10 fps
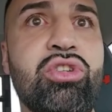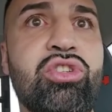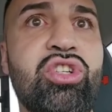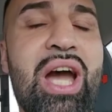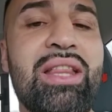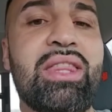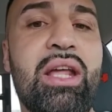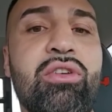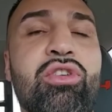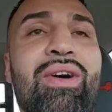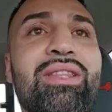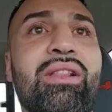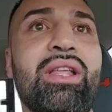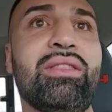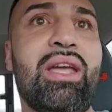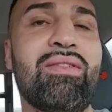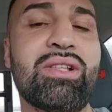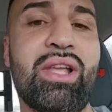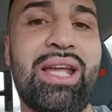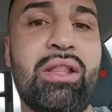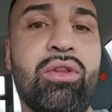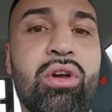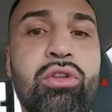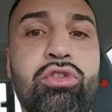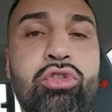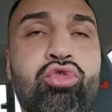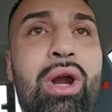shot that Gervonta Davis landed to